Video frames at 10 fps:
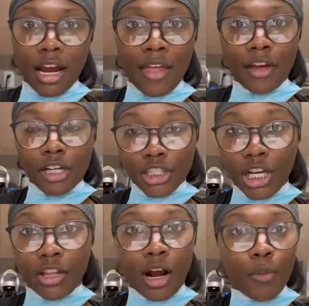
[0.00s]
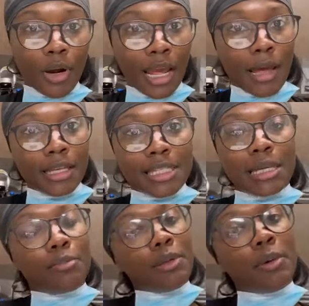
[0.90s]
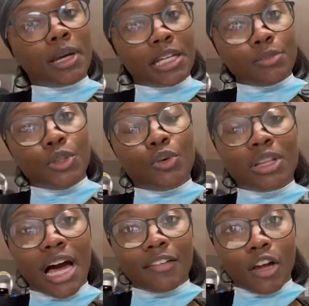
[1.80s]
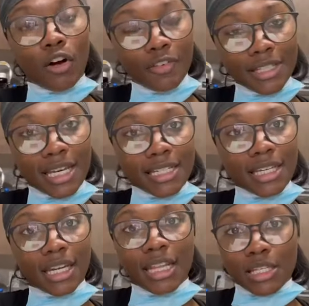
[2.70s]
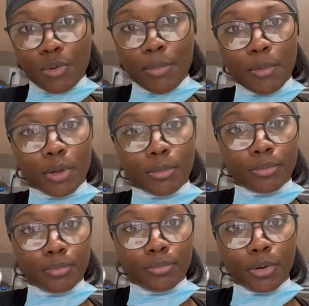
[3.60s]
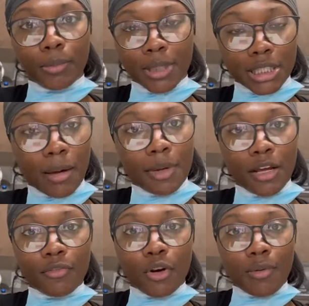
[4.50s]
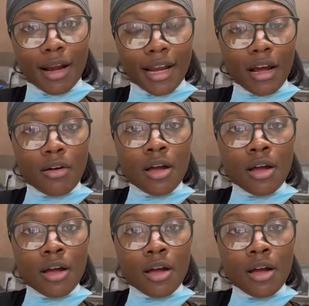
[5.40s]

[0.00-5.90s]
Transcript: at the urgent care that I work at simply because we do a lot of COVID testing and that's what people are pretty much coming in for right now.